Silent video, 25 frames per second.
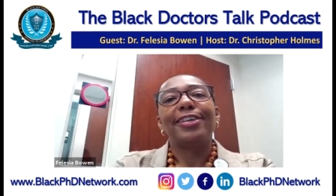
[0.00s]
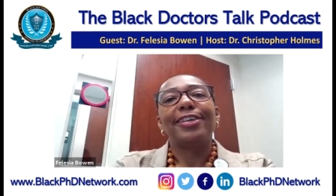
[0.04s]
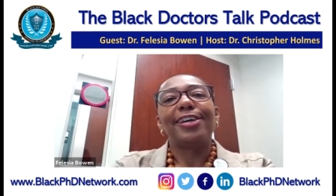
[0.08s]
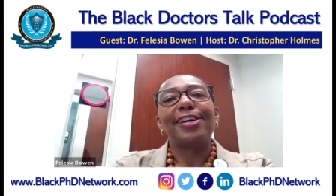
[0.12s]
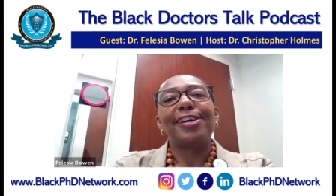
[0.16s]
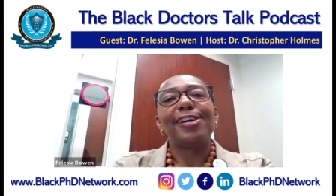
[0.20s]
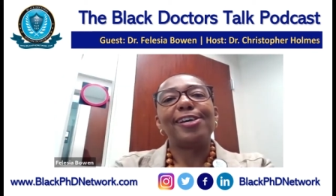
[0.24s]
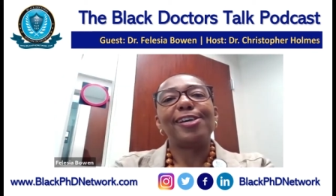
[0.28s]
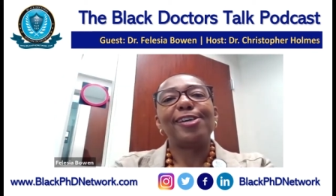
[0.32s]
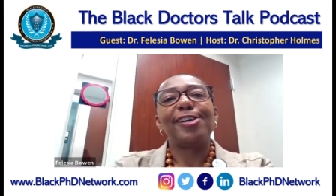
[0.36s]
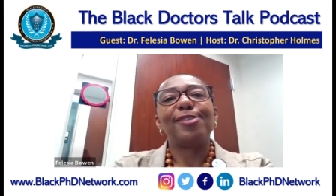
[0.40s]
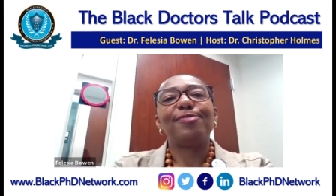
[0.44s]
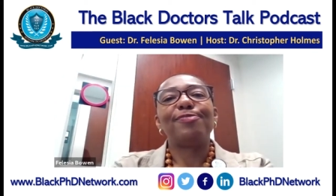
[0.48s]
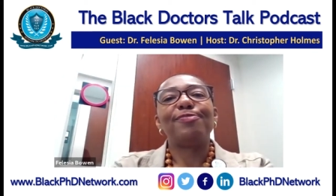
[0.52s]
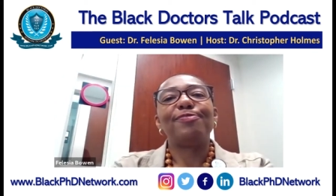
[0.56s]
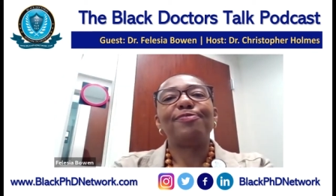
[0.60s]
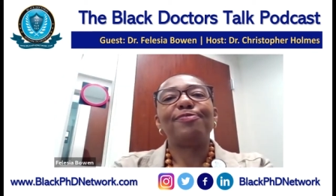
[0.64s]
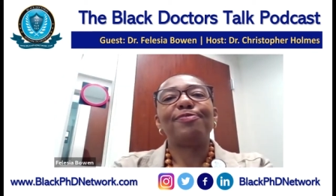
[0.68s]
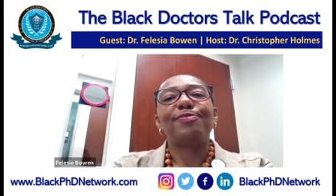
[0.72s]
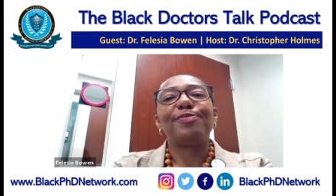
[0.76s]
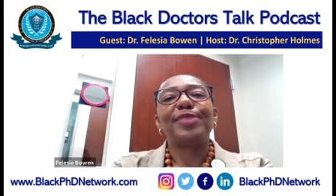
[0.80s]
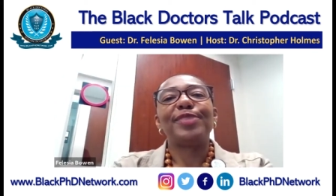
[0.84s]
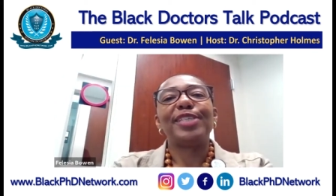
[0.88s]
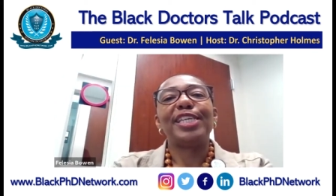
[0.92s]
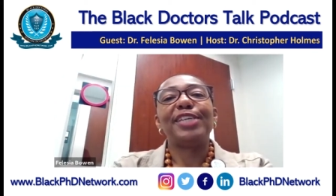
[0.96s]

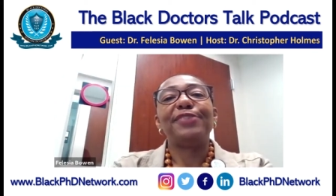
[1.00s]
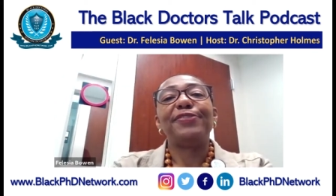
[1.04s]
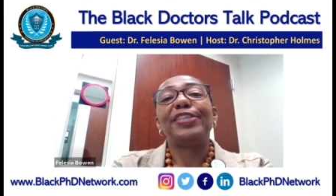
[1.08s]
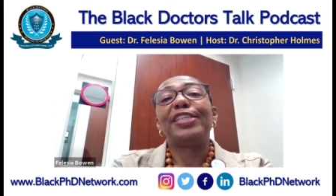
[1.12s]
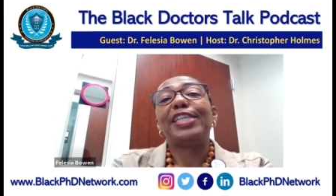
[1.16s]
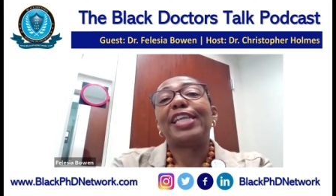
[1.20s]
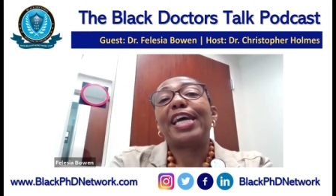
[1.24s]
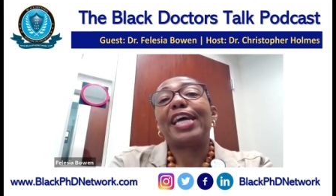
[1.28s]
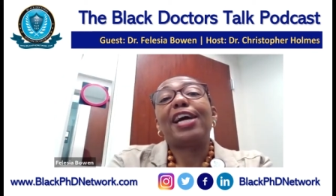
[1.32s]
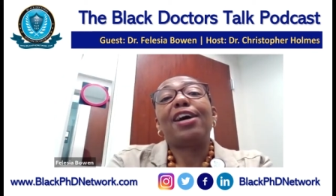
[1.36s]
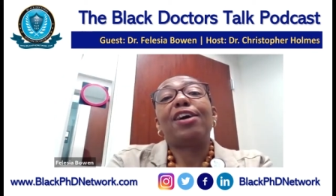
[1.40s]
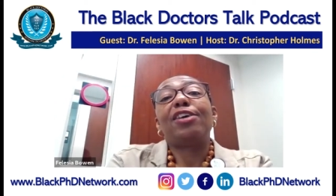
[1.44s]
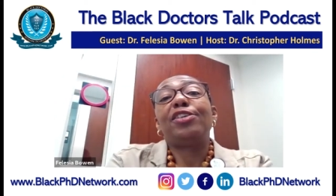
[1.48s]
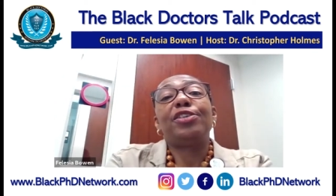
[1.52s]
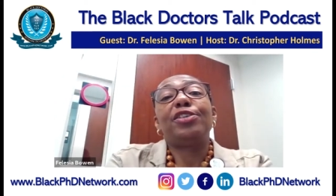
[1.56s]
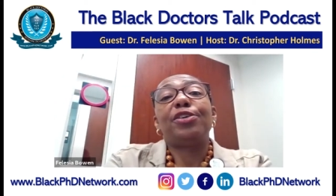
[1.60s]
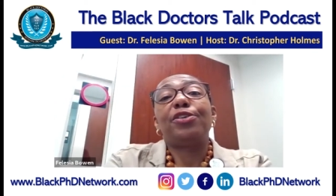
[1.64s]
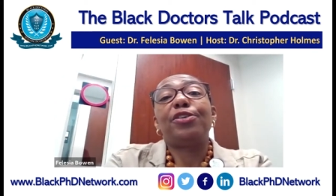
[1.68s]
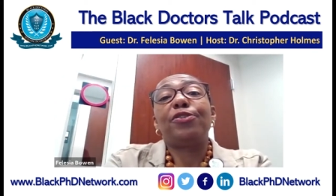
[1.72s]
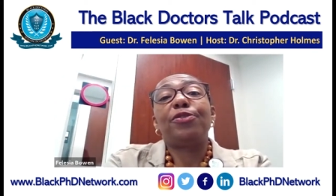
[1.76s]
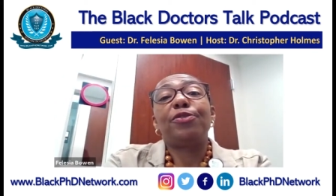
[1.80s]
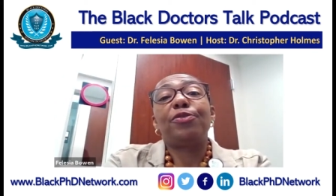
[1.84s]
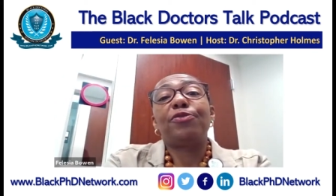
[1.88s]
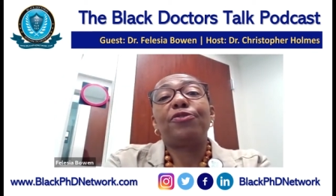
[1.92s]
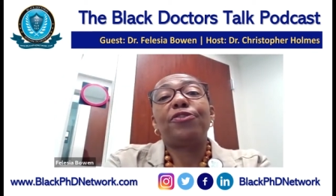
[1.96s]
um, even now, you
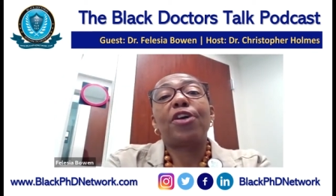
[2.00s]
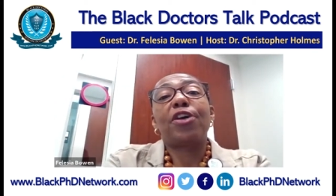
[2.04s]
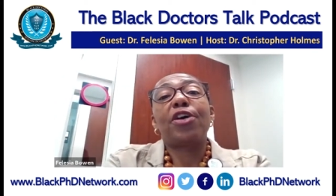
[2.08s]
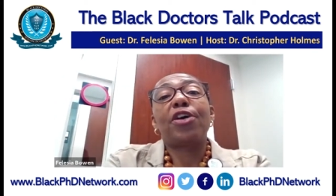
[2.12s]
know,